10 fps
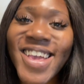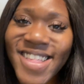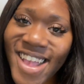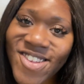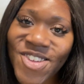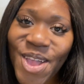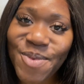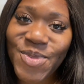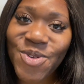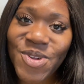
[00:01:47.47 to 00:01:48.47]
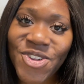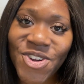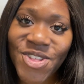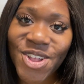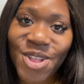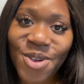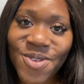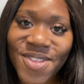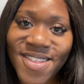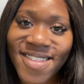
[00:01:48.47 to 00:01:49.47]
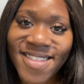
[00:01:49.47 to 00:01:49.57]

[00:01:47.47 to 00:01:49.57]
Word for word: is H&M to return the clothes.